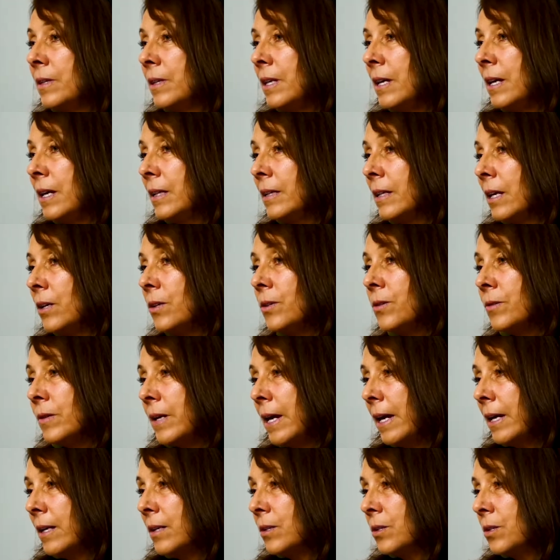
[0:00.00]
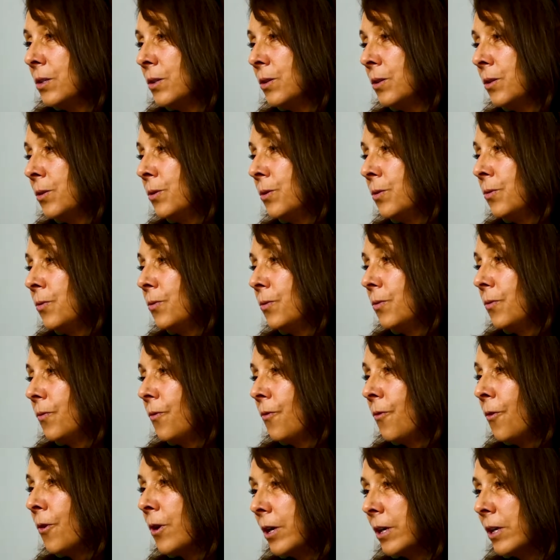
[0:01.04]
thing that you can do
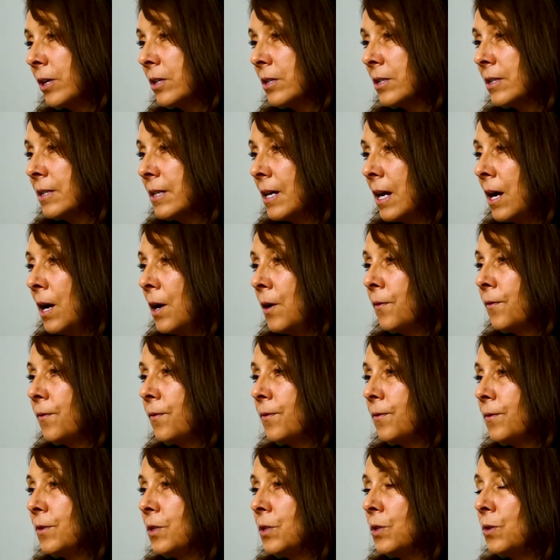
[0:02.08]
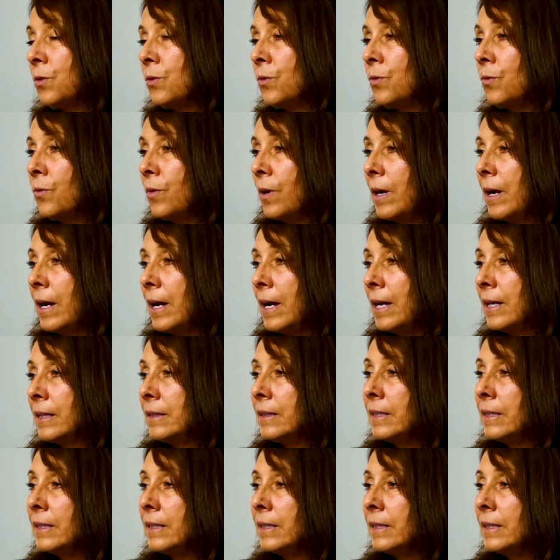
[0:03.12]
for yourself to at